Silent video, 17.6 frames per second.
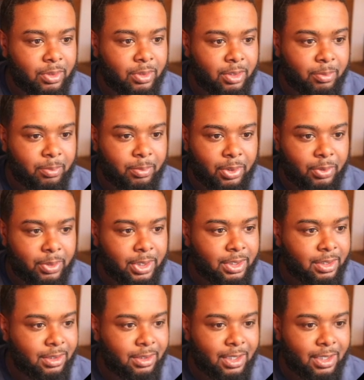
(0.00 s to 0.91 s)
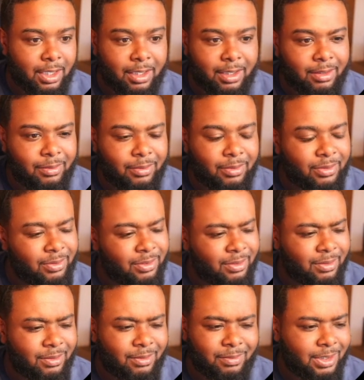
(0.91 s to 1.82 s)
components, kind of.
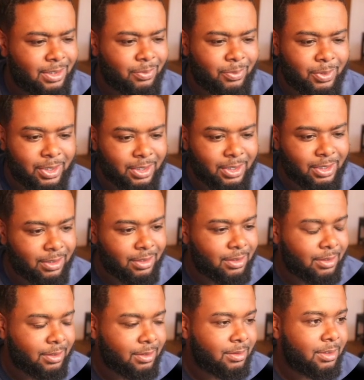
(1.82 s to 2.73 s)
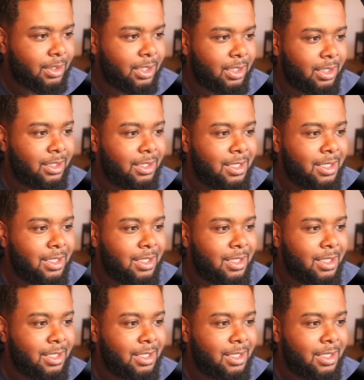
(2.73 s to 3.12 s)
Just wanted to